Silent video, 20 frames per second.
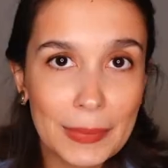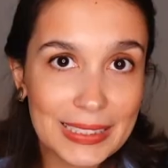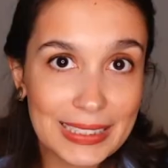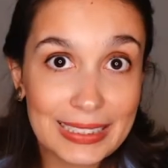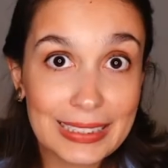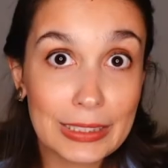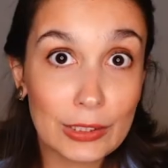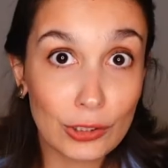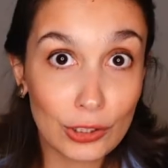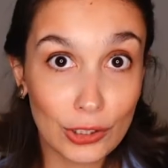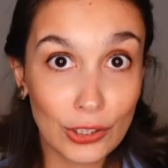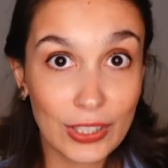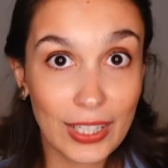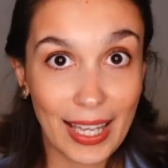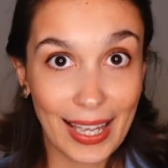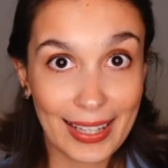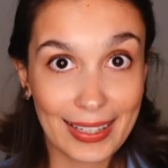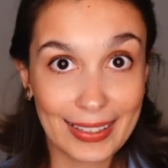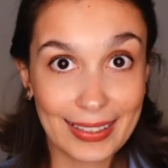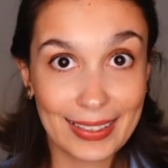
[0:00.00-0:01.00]
but still look
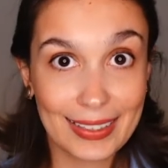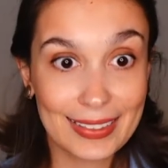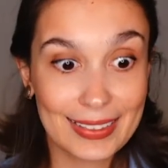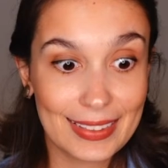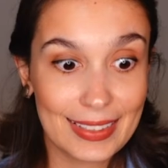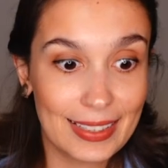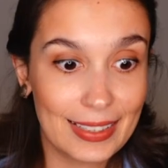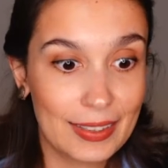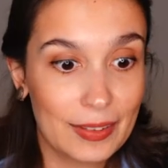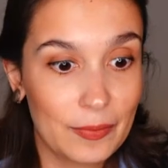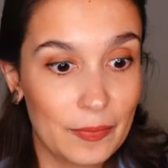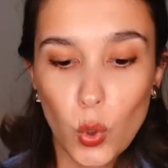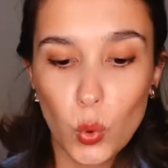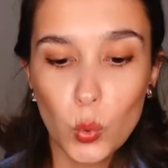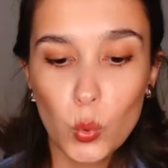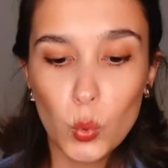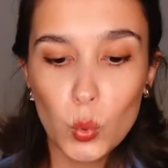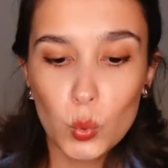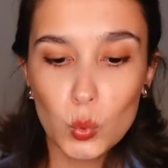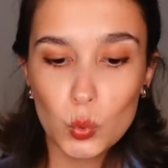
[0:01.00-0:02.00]
elegant.
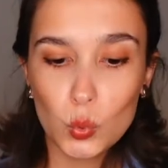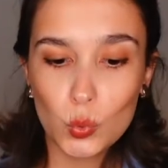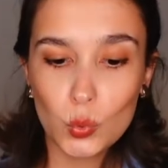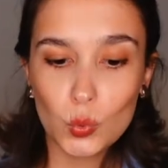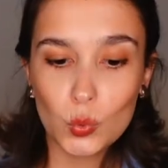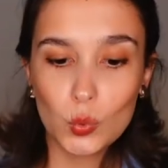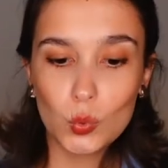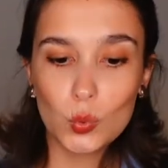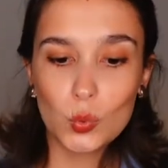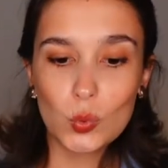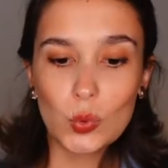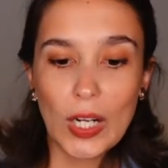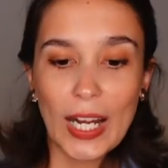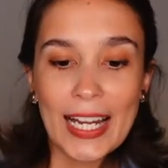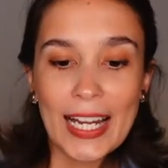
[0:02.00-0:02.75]
Ooh.